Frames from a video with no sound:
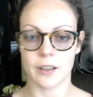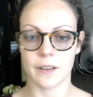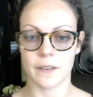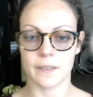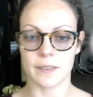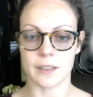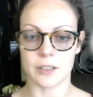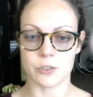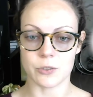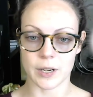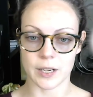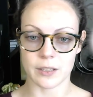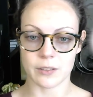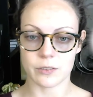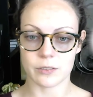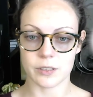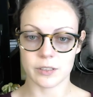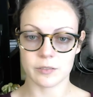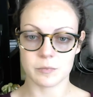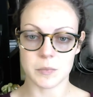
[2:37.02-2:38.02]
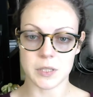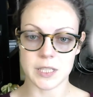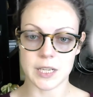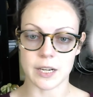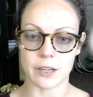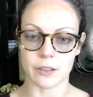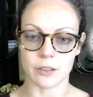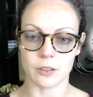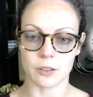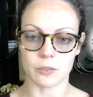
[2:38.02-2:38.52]
the transfer of
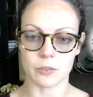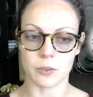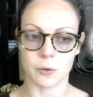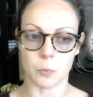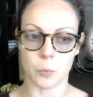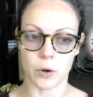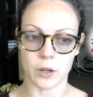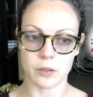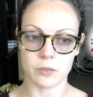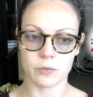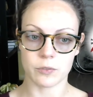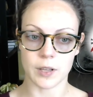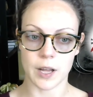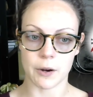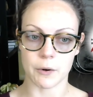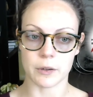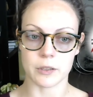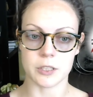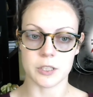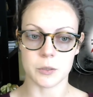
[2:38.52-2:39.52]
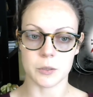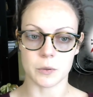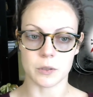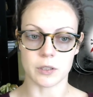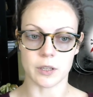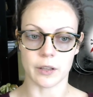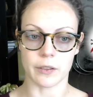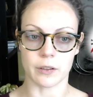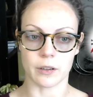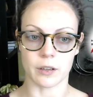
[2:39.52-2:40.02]
material from one flower to
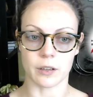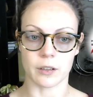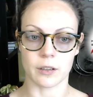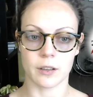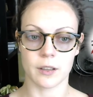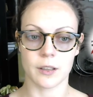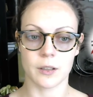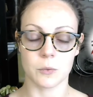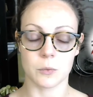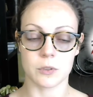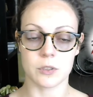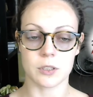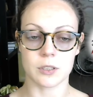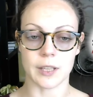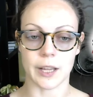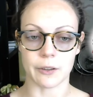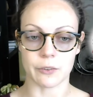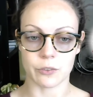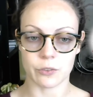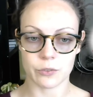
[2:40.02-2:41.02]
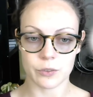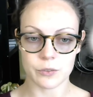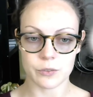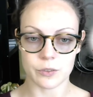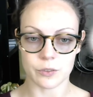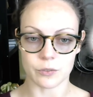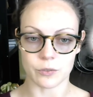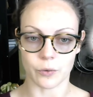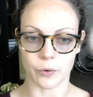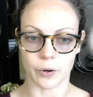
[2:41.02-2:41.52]
another, which allows fruit to
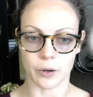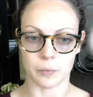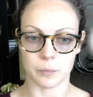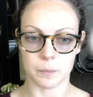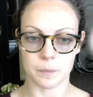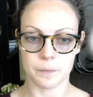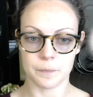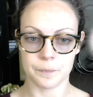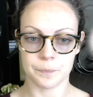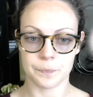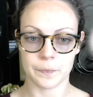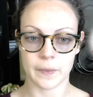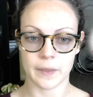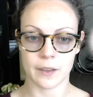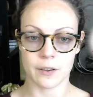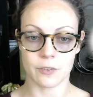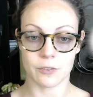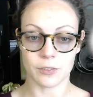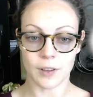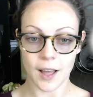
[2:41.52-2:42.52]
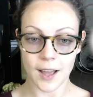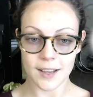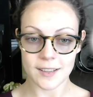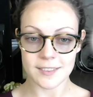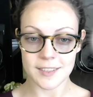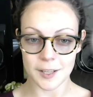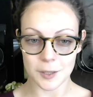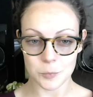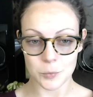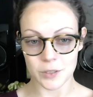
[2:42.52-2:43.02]
form. Flies
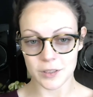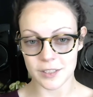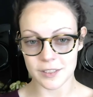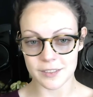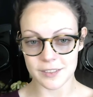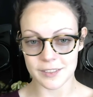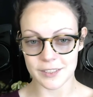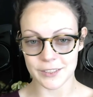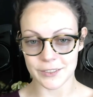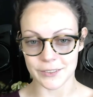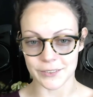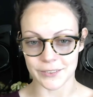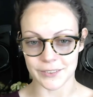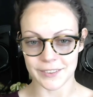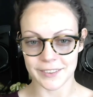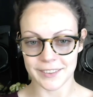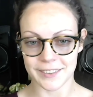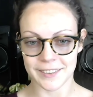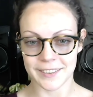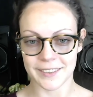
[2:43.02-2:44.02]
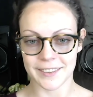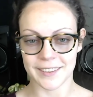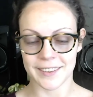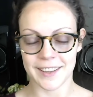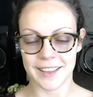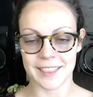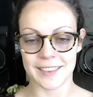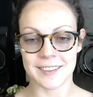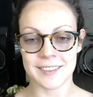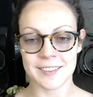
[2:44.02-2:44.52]
help with this too.
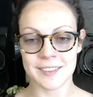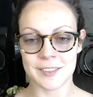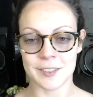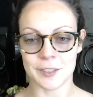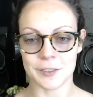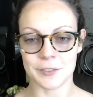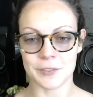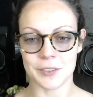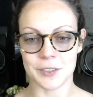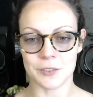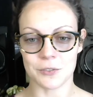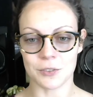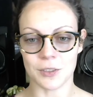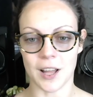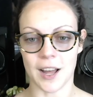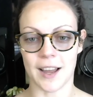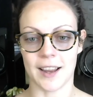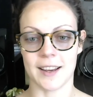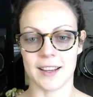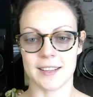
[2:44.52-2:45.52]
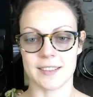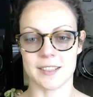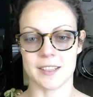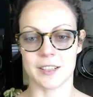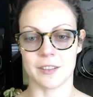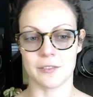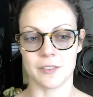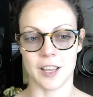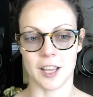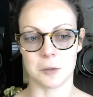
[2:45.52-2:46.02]
This syrphid fly is in a
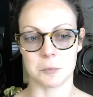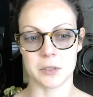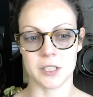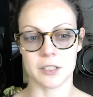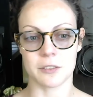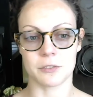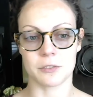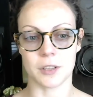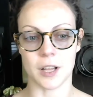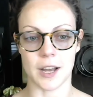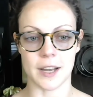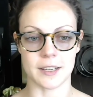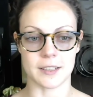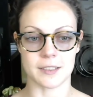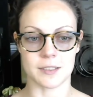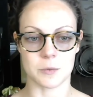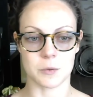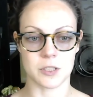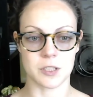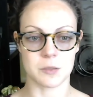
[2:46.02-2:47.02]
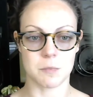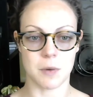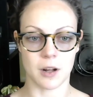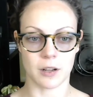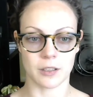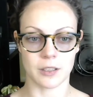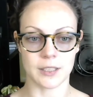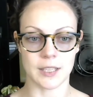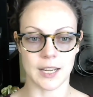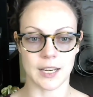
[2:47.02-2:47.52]
family of flies which
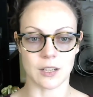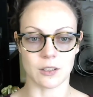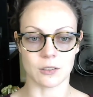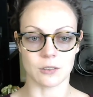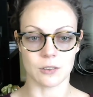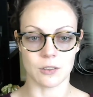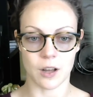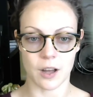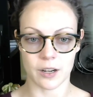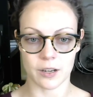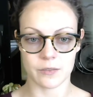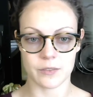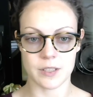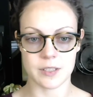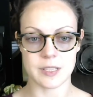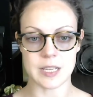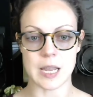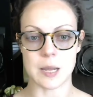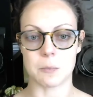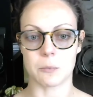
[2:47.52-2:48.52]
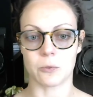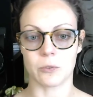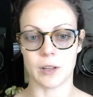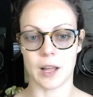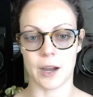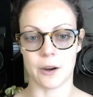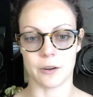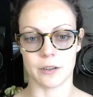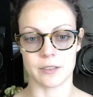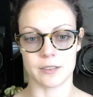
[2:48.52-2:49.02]
pollinate a lot of the same
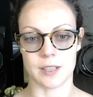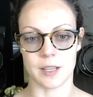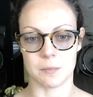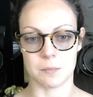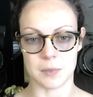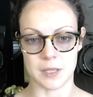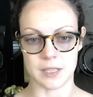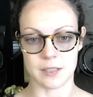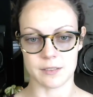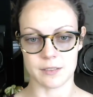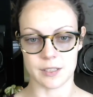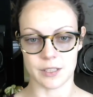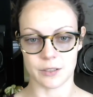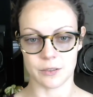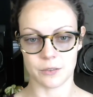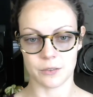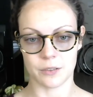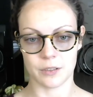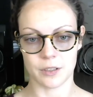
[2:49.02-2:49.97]
flowers that bees do.